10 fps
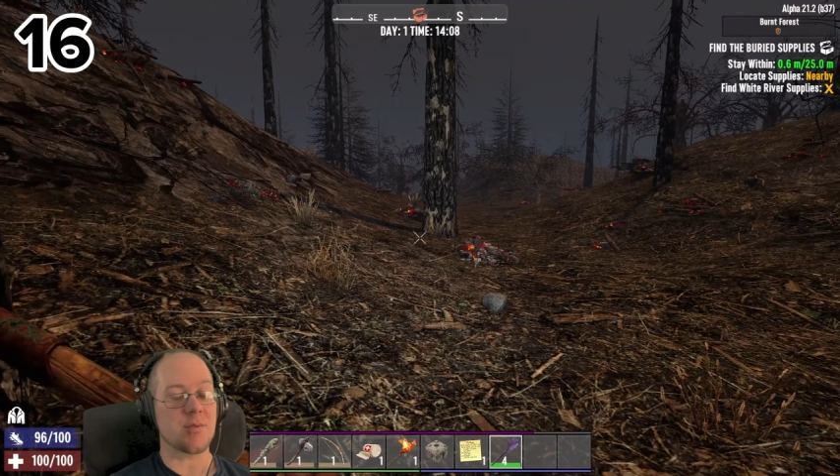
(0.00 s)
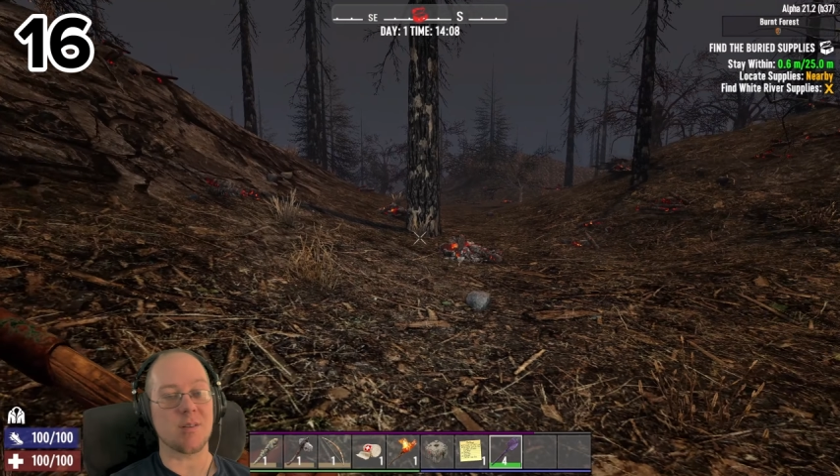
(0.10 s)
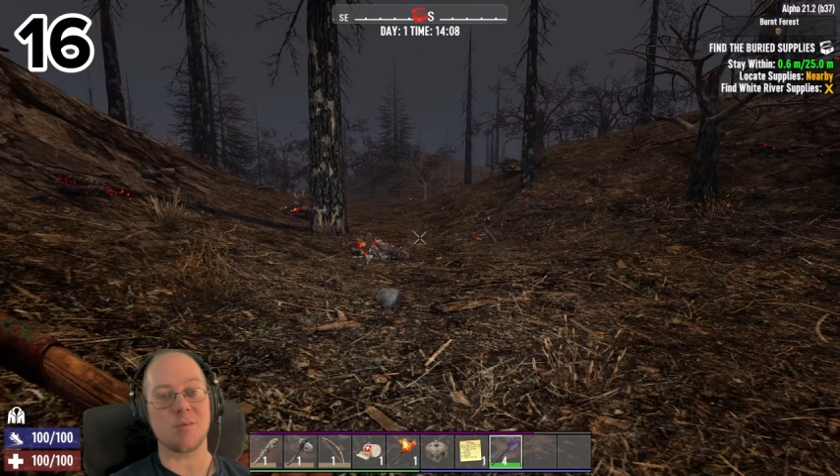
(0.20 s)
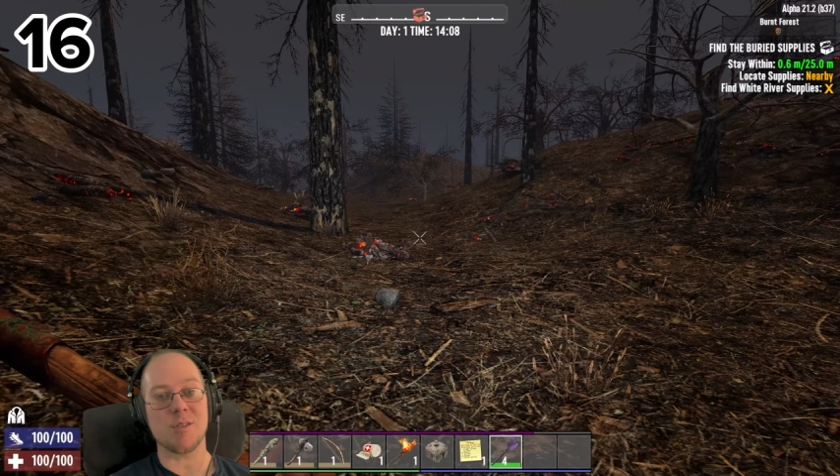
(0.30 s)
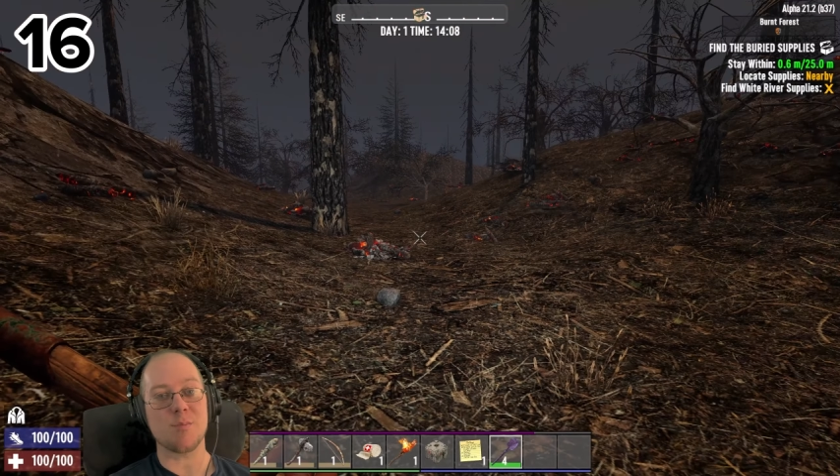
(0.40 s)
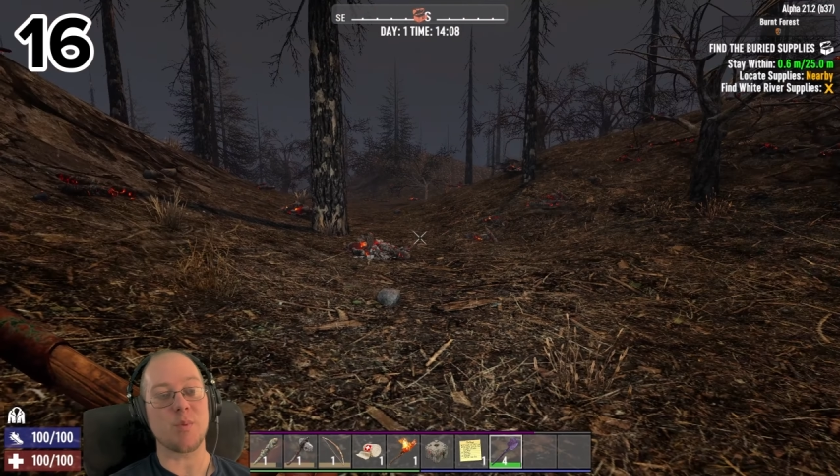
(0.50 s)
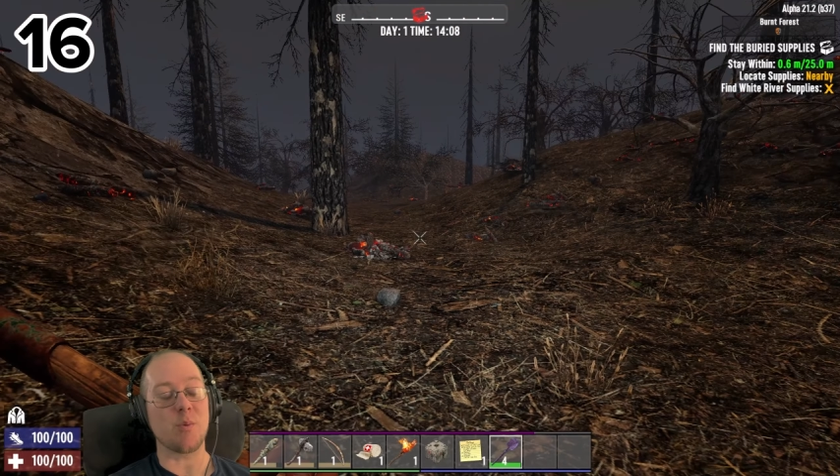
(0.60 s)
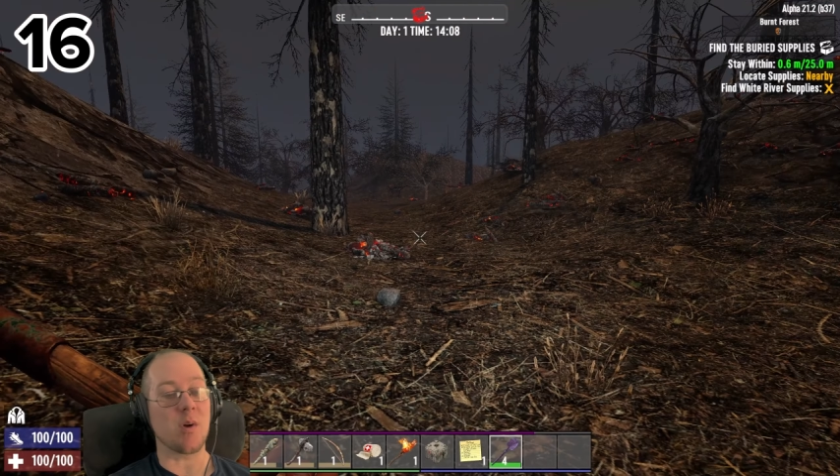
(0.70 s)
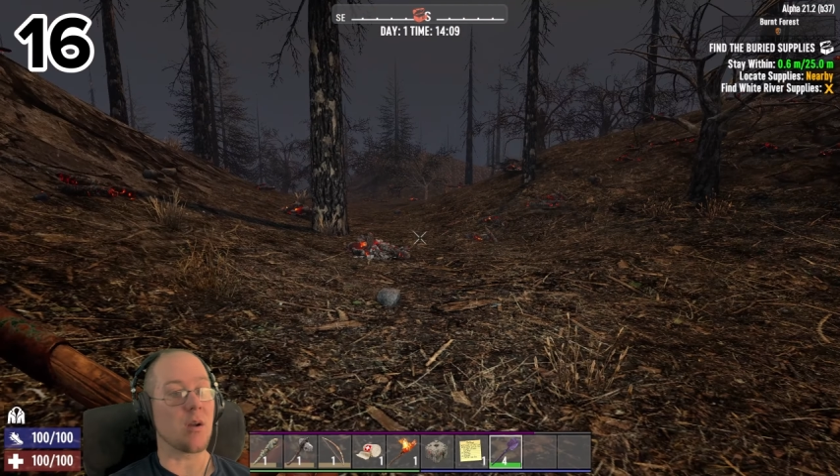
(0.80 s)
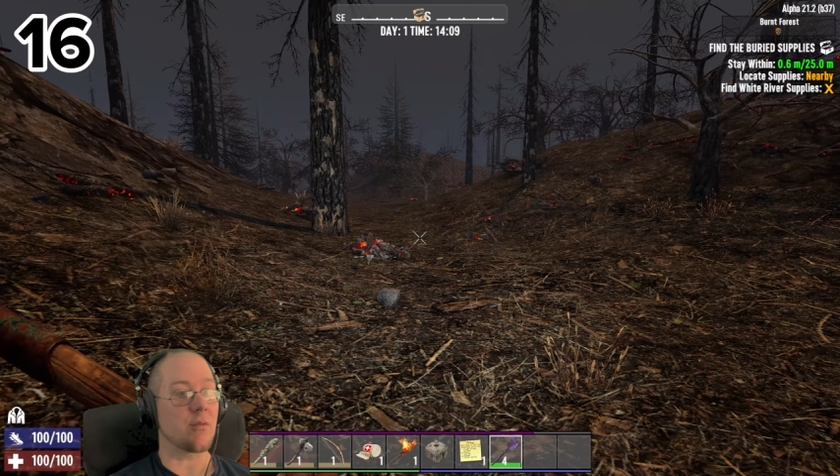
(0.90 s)
so just
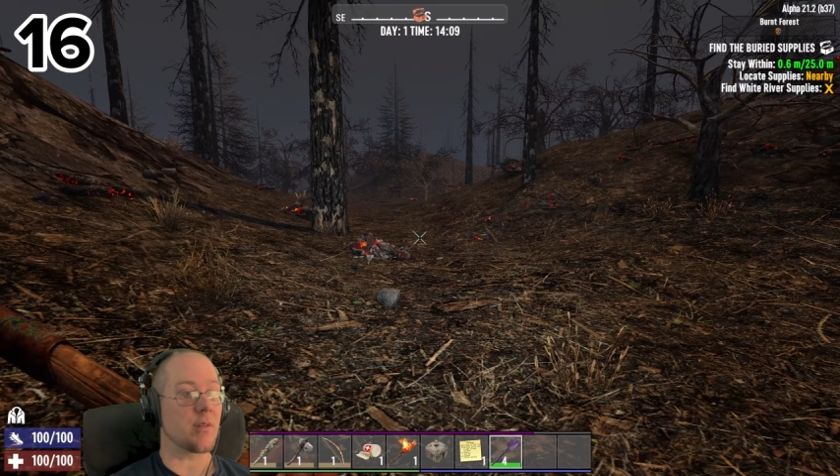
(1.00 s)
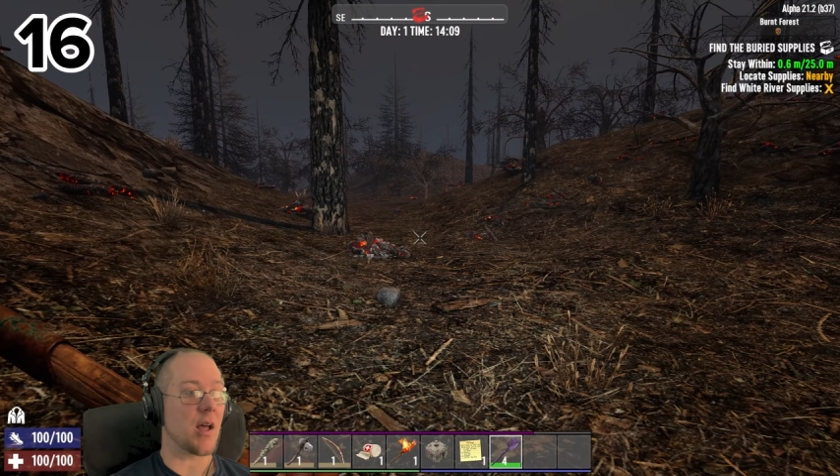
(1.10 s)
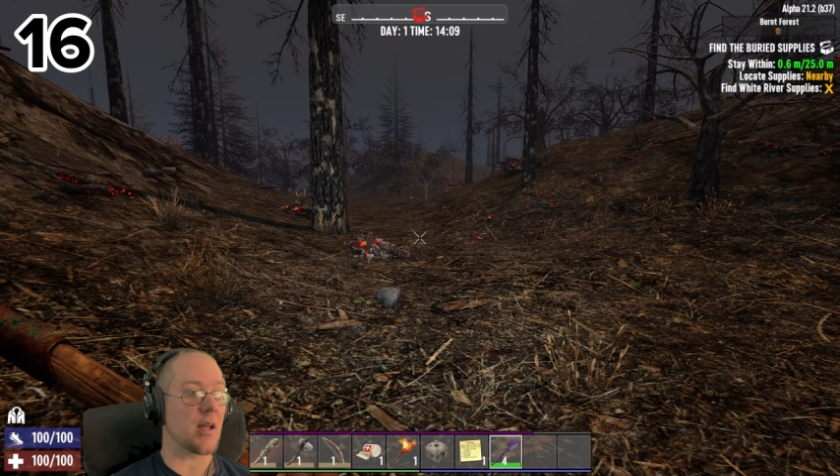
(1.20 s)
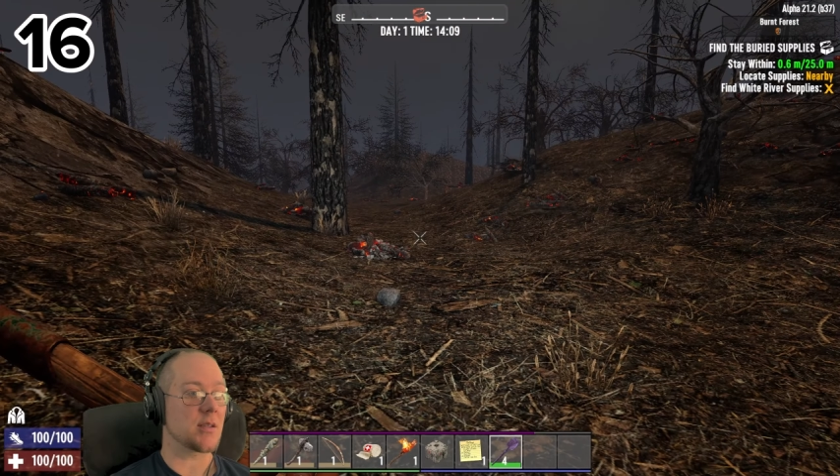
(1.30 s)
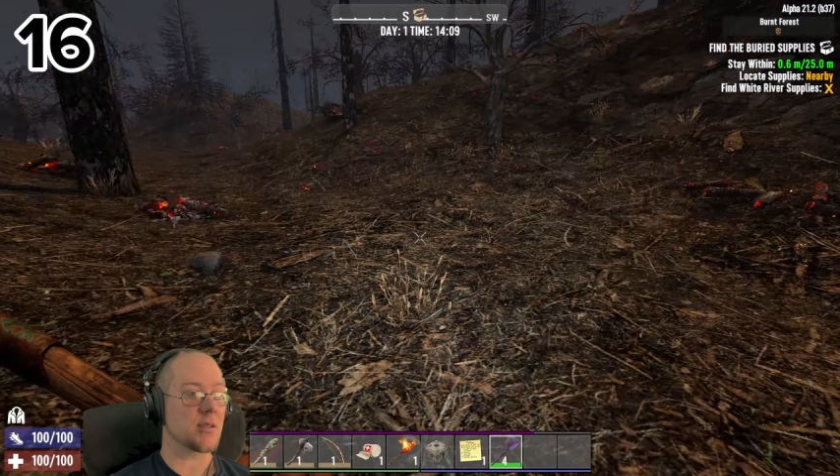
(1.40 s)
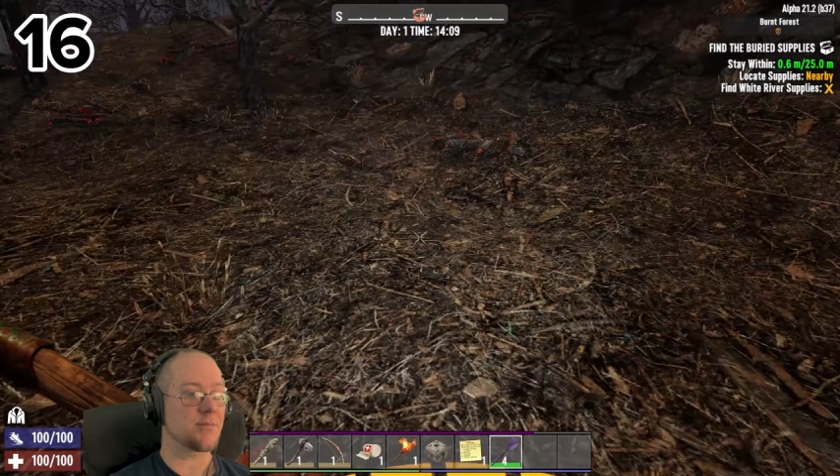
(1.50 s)
beware of that.